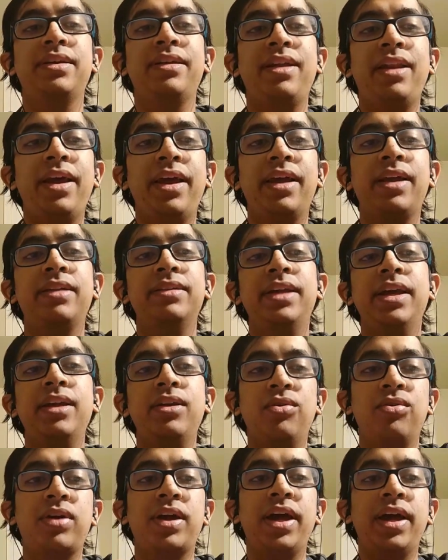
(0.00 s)
Like they
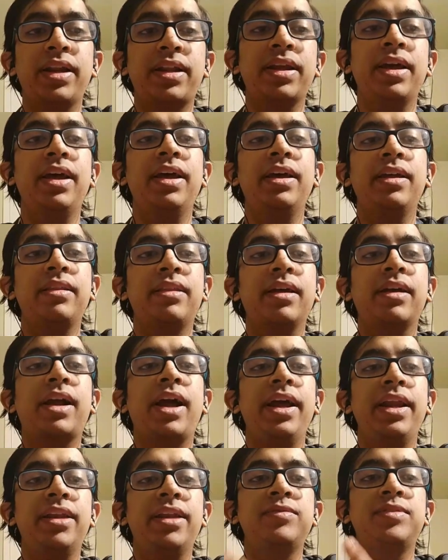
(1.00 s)
look at the
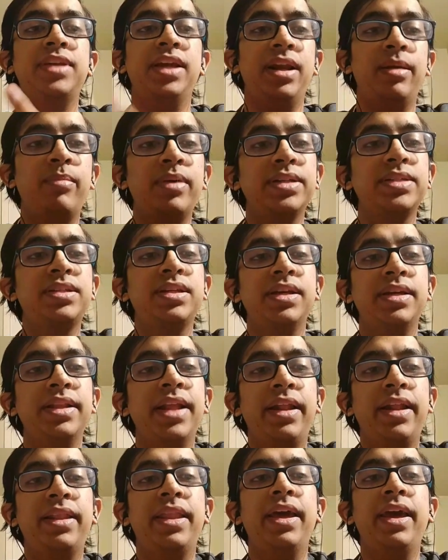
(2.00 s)
kind of syllabus
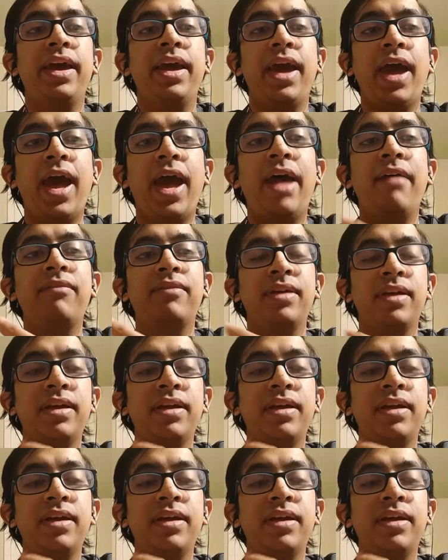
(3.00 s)
that they have,